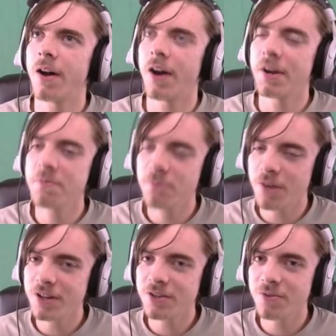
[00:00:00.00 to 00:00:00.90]
I
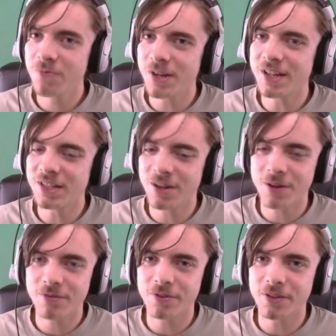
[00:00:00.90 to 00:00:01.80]
wonder what is
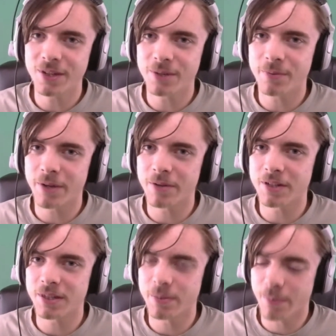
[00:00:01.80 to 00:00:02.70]
going through their
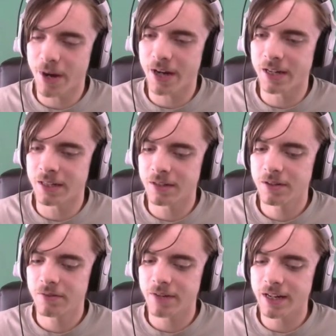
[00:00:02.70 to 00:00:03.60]
parents' mind.
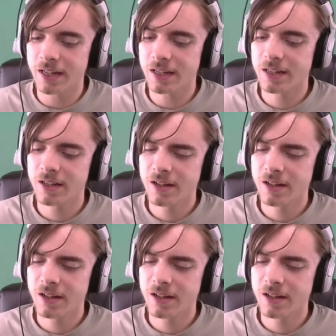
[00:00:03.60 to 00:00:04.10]
Like,